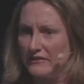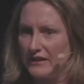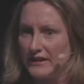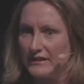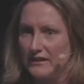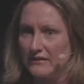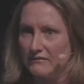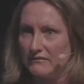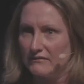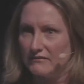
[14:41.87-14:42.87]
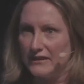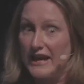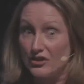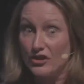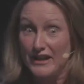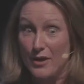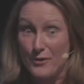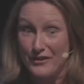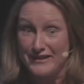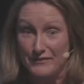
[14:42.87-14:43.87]
And I said, "Yeah, Judy, I
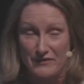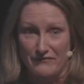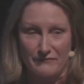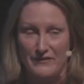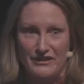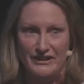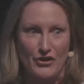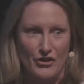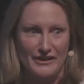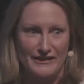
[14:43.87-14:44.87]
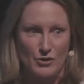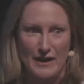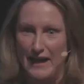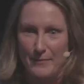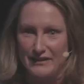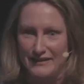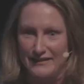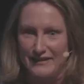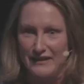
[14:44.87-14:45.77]
was. We've just gone and captured it."